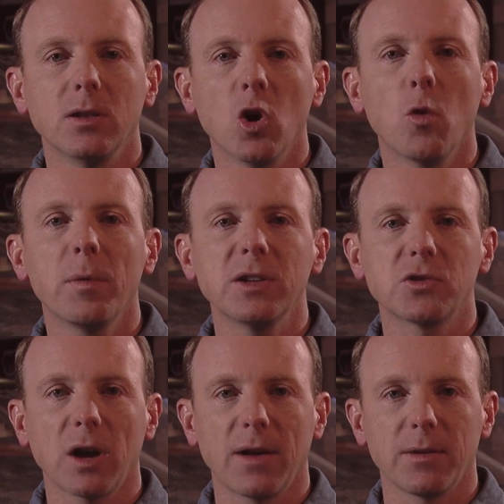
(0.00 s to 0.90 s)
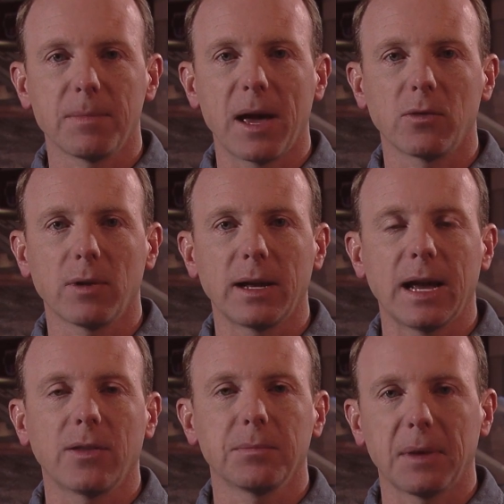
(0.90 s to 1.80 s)
Nobody's driving better
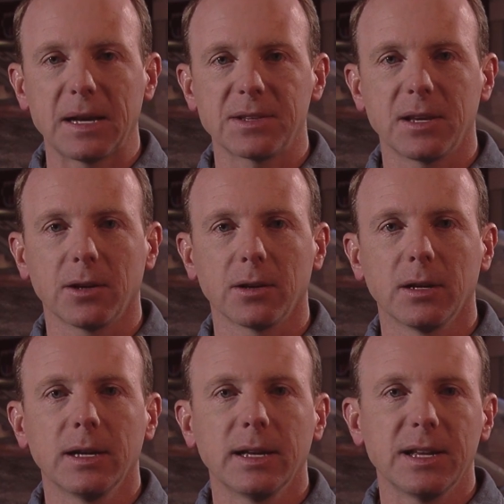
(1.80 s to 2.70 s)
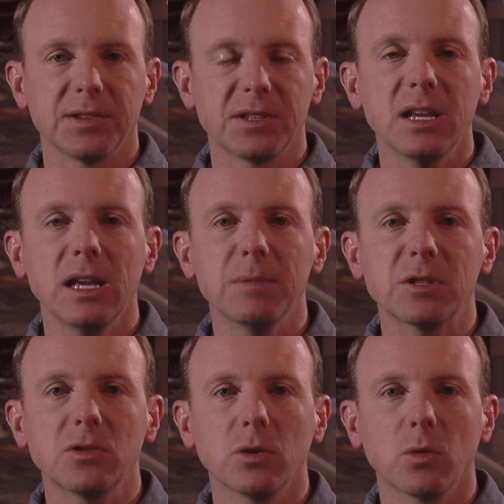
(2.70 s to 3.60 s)
right now than Mike Skinner. His
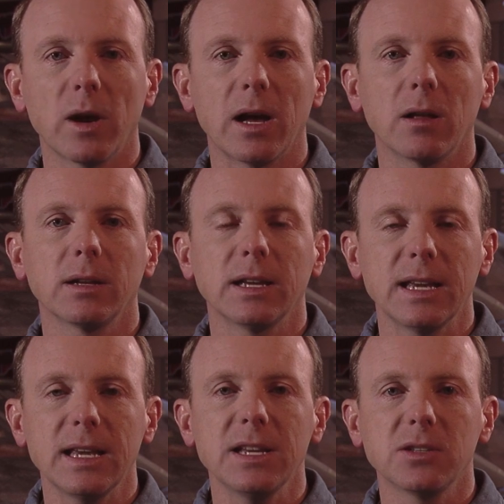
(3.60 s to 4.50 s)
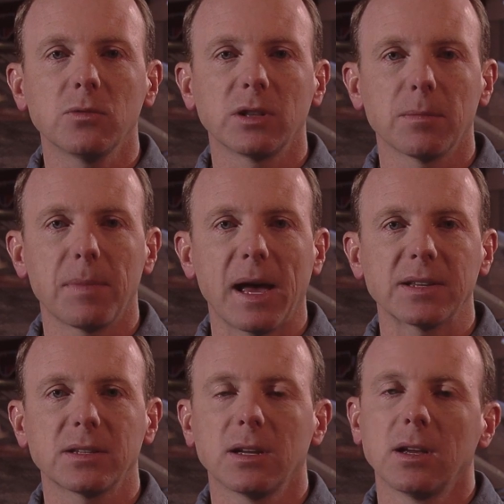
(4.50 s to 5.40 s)
team is doing well. He's doing the
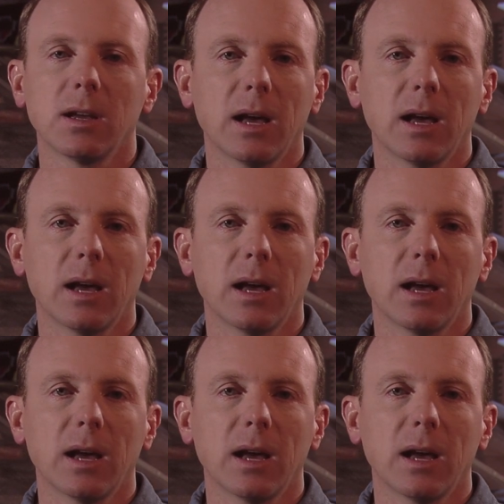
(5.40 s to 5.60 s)
best.